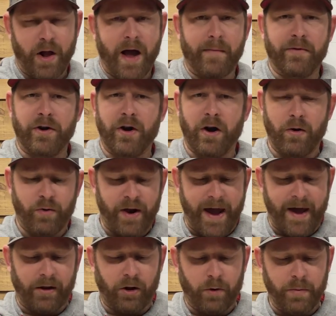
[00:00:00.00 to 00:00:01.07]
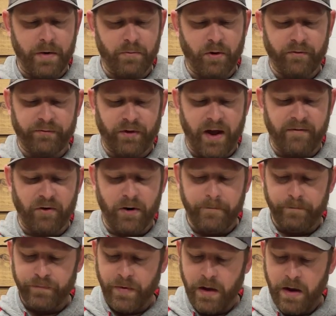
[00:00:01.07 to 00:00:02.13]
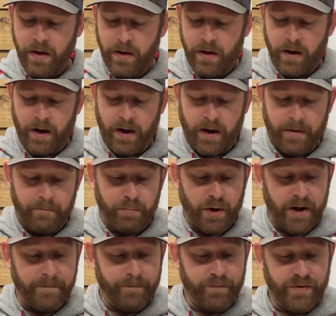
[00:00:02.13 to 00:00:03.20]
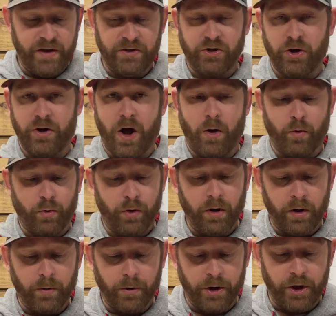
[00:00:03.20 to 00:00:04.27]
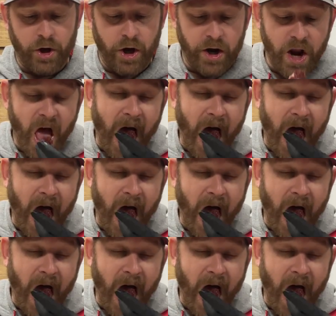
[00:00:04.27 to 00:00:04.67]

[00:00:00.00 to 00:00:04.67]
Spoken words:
habanero would add a little bit more flavor. But these turned out really, really good.